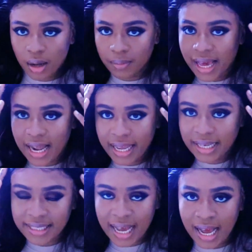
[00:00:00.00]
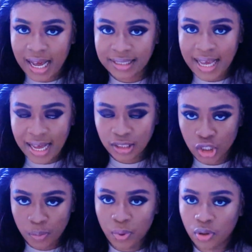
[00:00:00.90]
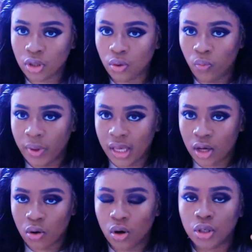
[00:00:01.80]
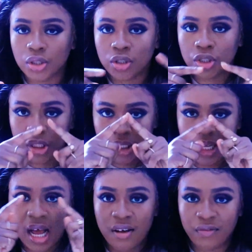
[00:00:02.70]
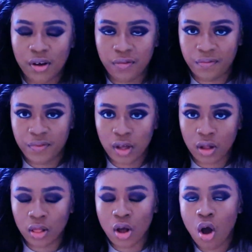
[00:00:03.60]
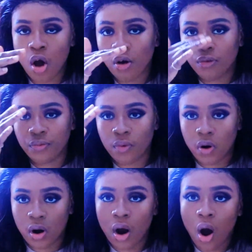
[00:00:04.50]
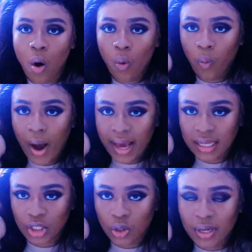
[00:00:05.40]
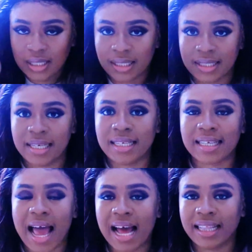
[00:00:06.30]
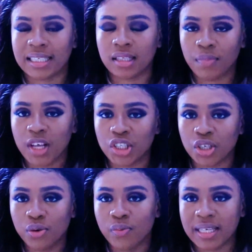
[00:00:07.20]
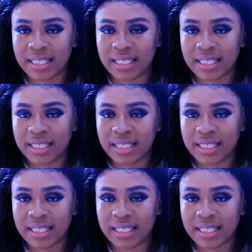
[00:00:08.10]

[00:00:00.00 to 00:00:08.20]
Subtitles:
Kelly has had to put the wig on just to have a feel for where it's going to sit. And there's something she always